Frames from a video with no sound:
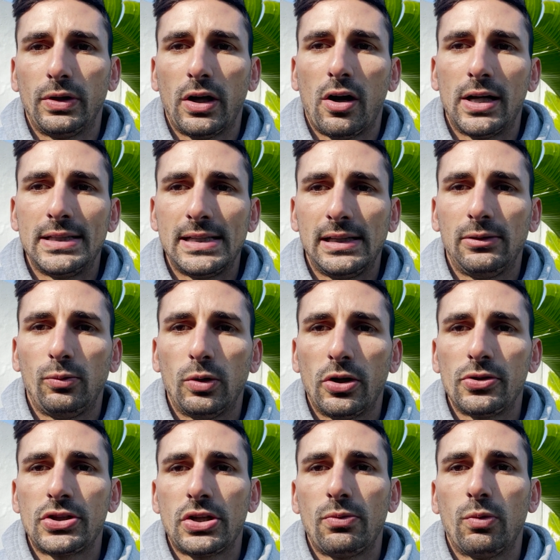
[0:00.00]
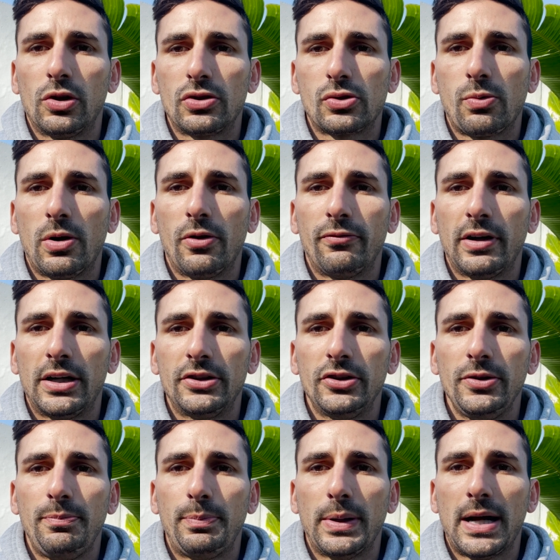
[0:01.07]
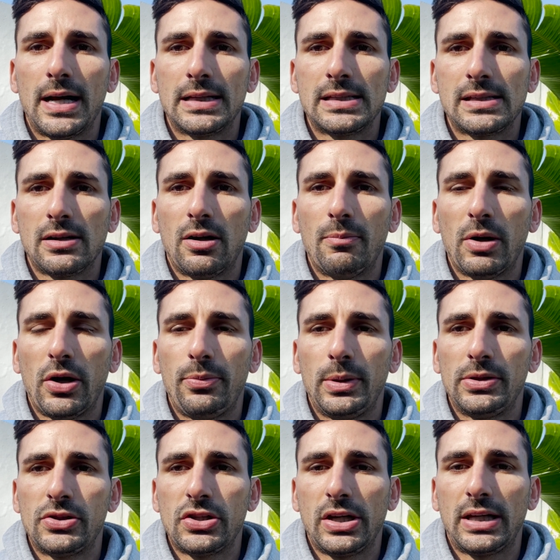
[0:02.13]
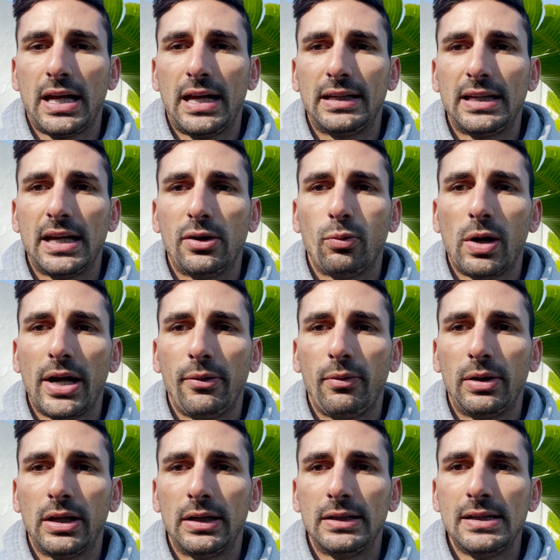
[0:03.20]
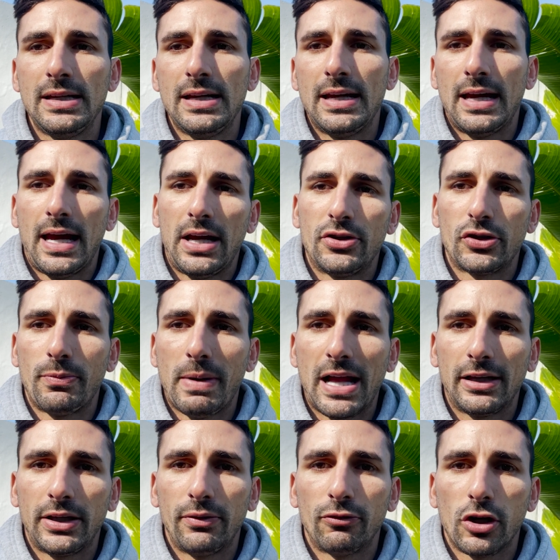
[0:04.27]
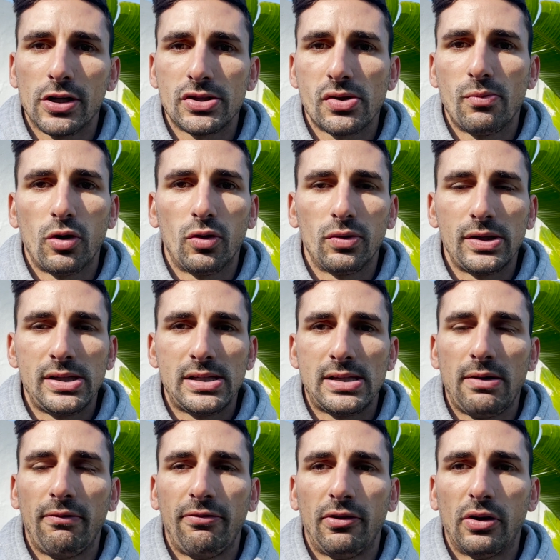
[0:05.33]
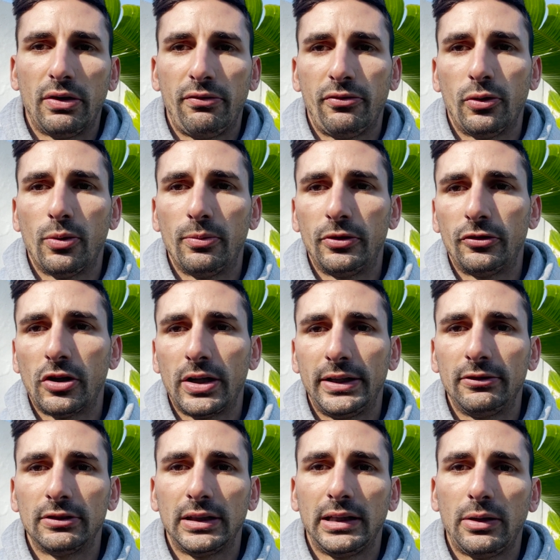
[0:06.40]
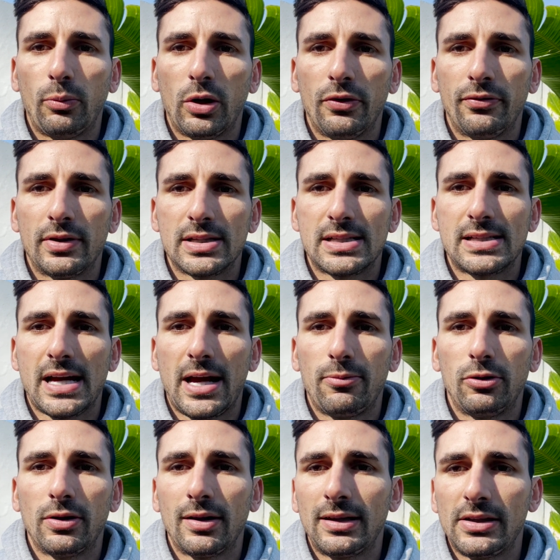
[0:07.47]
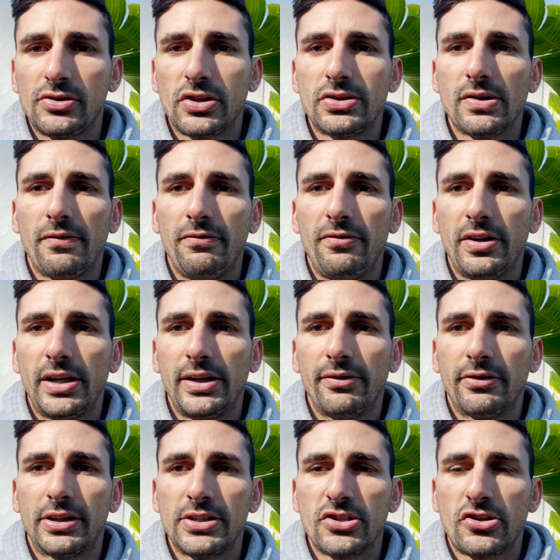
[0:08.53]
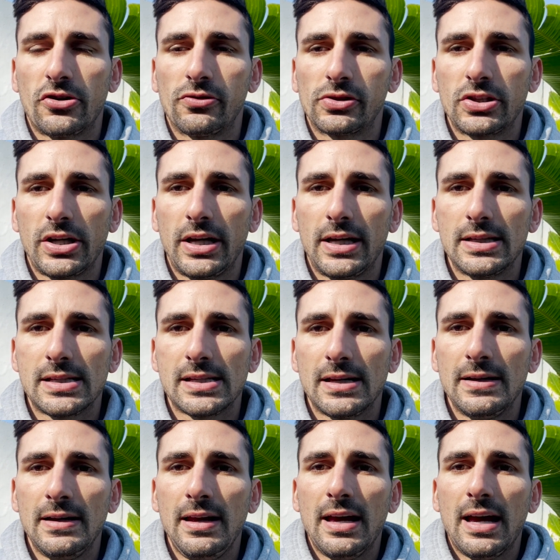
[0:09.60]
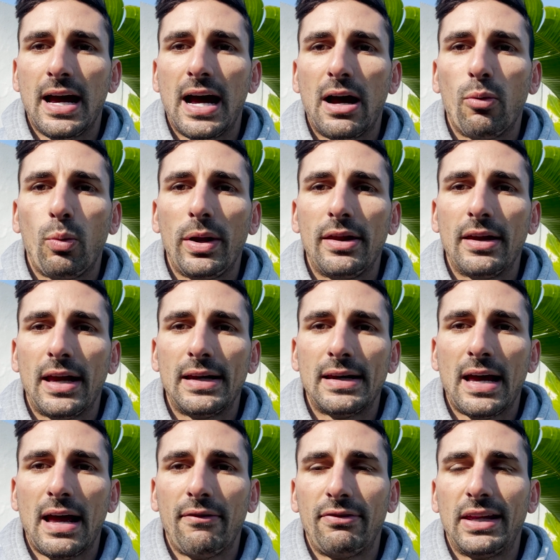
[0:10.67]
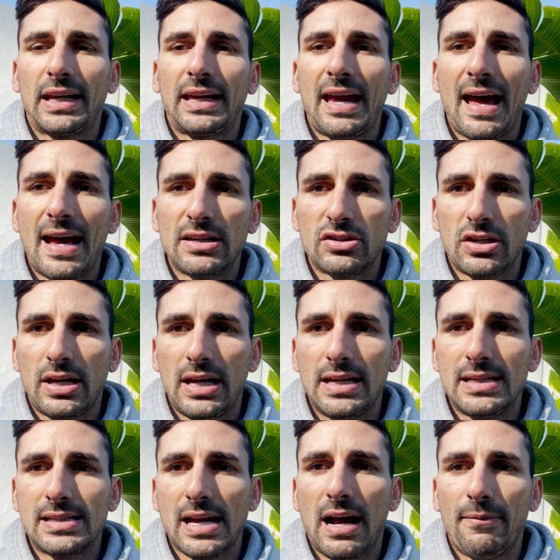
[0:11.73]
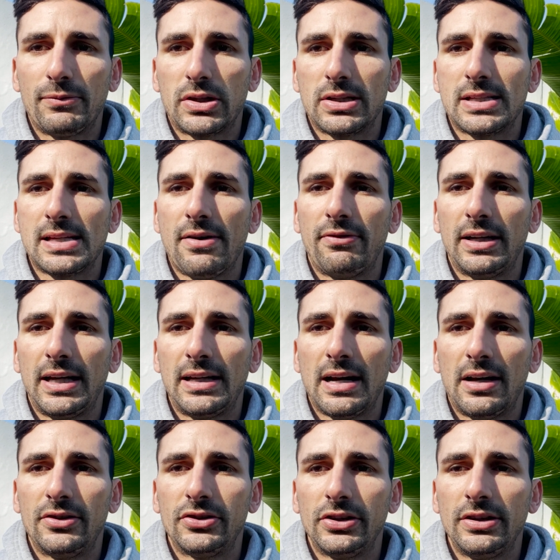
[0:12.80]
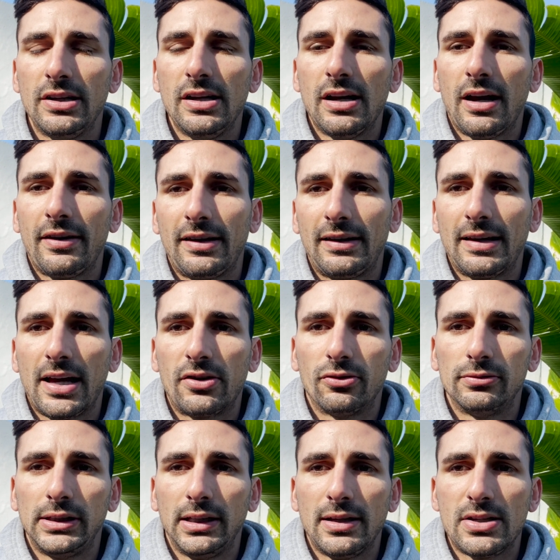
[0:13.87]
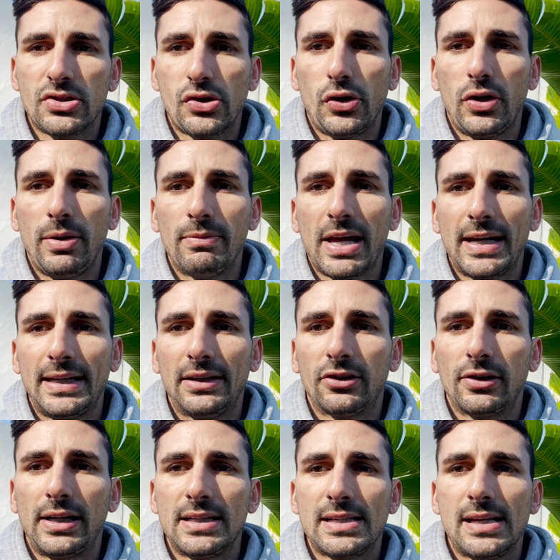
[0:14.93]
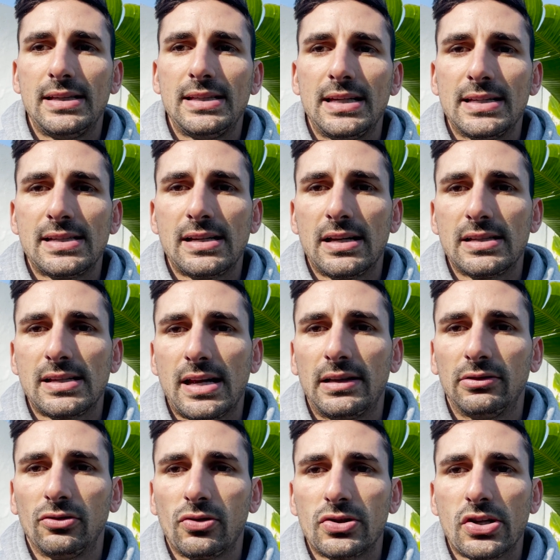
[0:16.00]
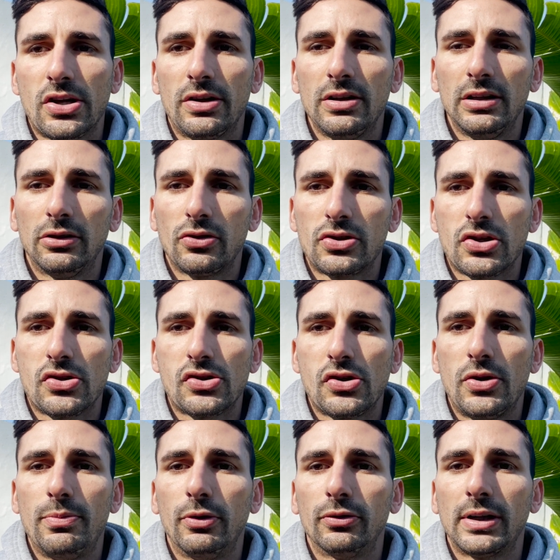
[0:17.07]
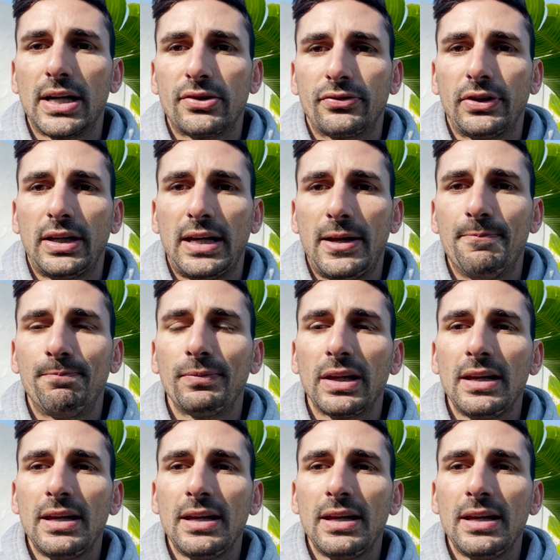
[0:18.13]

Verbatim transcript: ideal world, she'd want 1200, but I'm hoping she can get away with it. Andrew Mallyon rides them all and is in fine form and riding really well for the stable. I think she's a very, very strong chance. Uh, we then have the catch. He's up to 1700. I think that'll really suit him, that increase in distance, and it looks a, looks a suitable race for him.